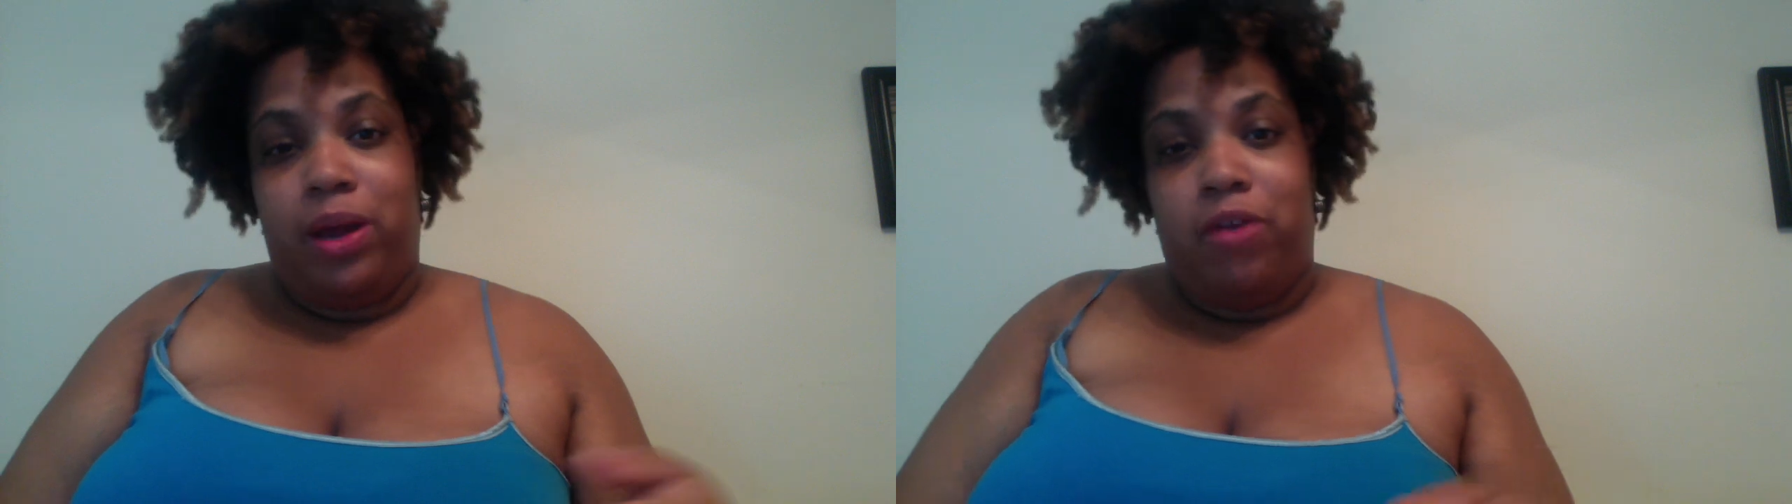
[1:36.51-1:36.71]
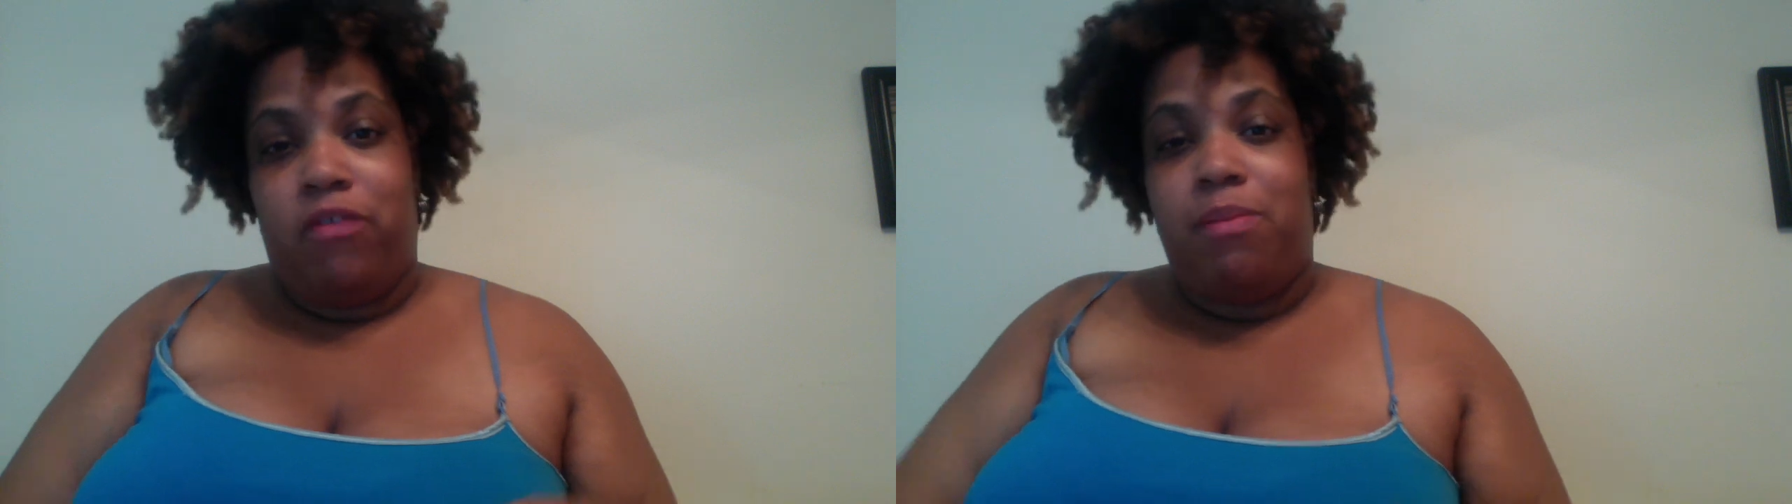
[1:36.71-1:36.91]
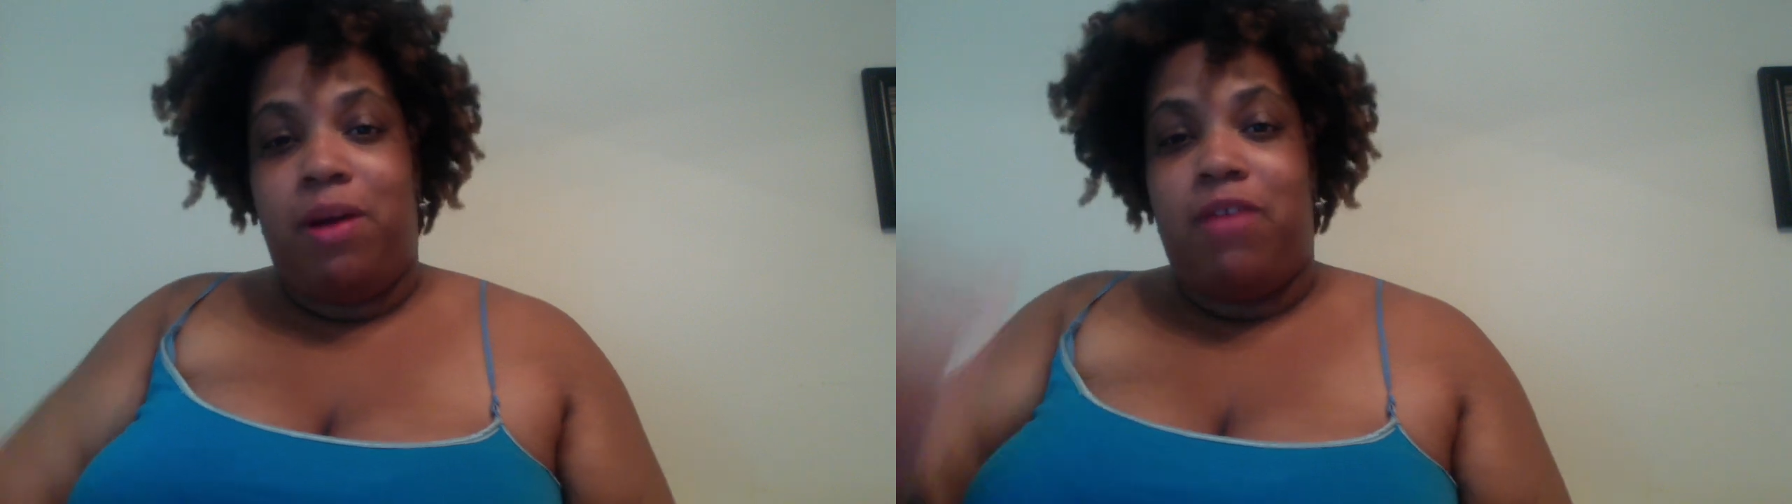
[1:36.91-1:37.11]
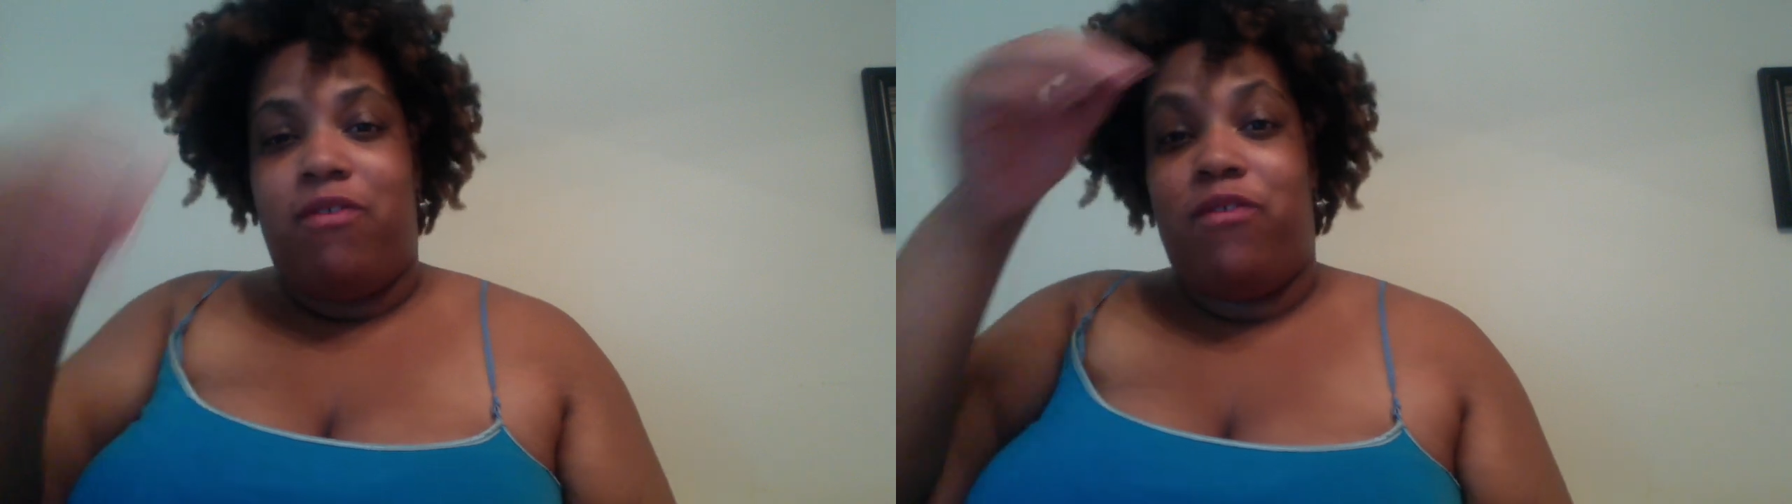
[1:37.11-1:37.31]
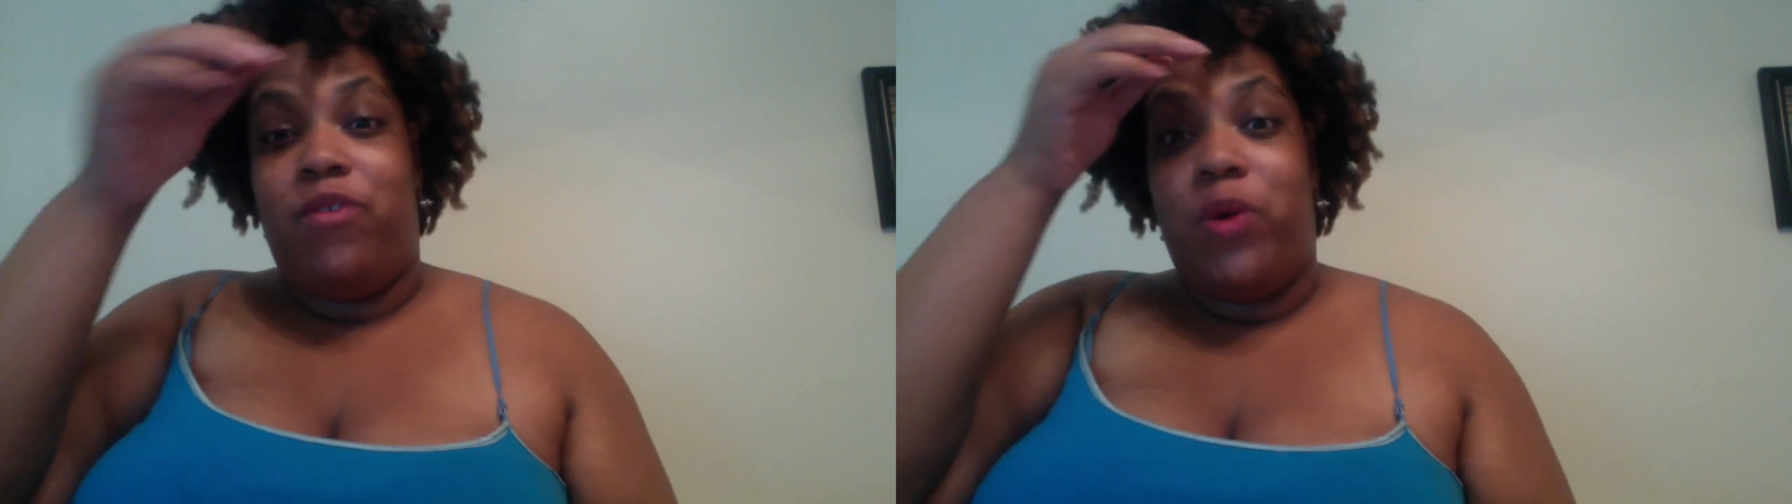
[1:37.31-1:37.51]
I go for my
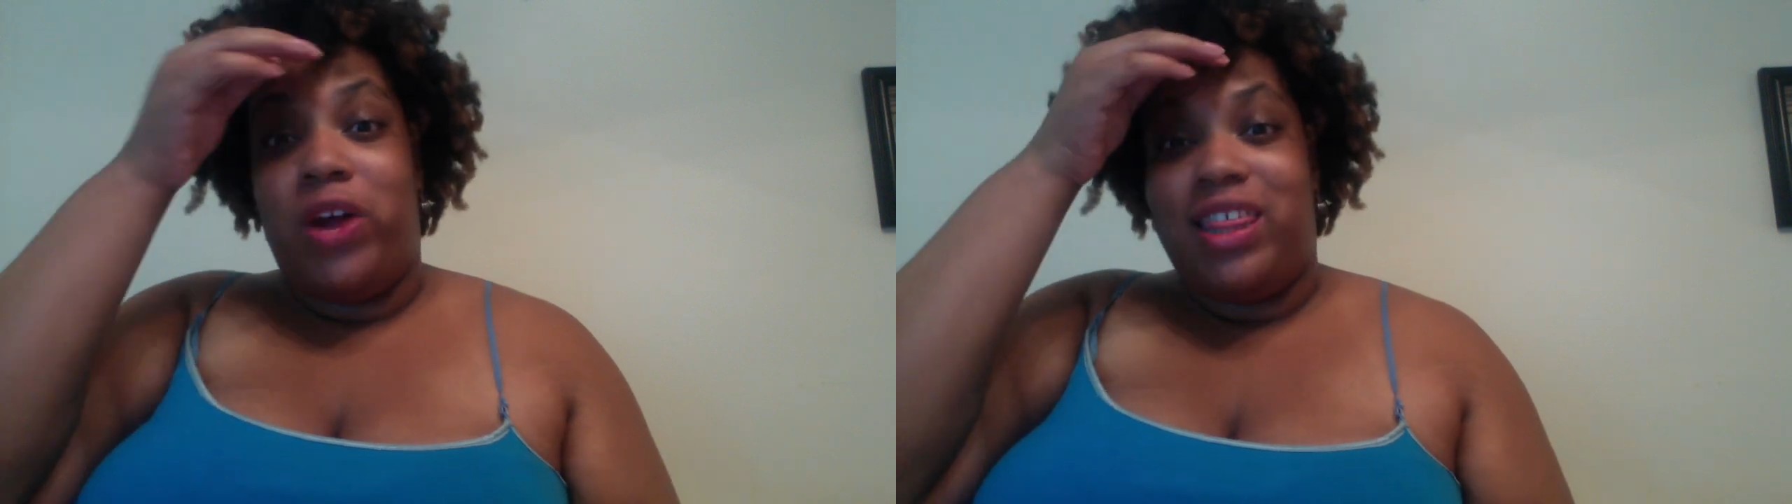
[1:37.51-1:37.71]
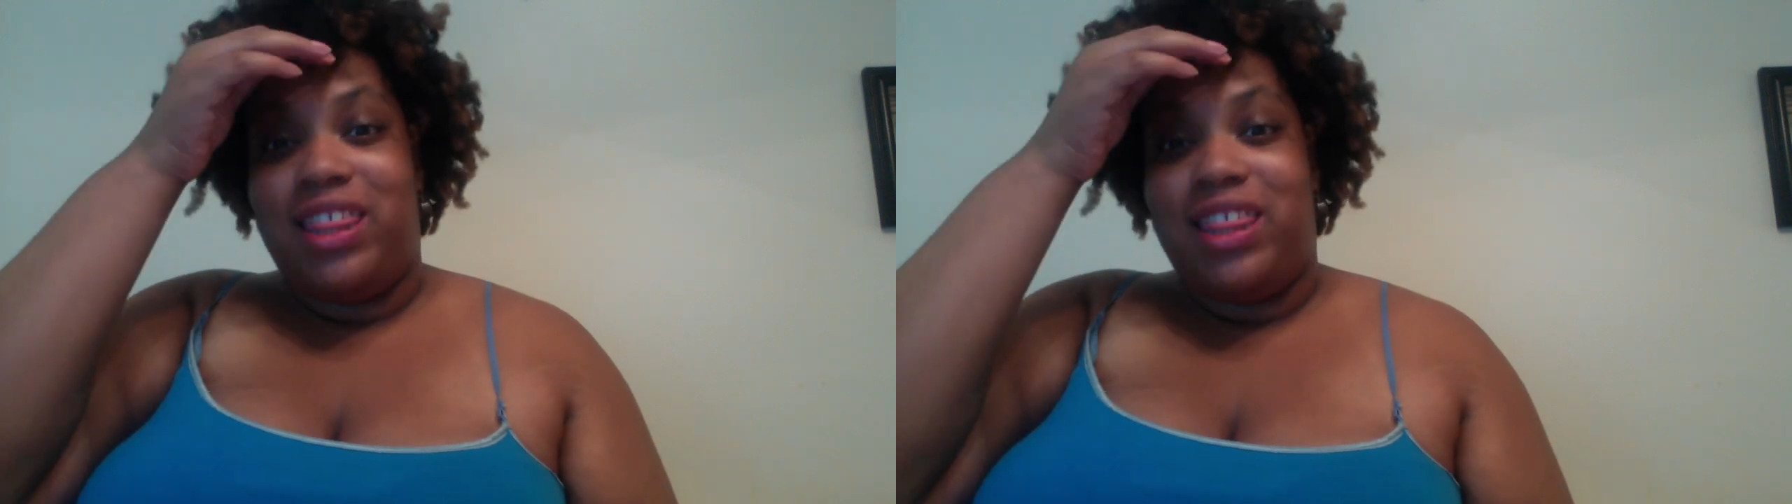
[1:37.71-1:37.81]
fourth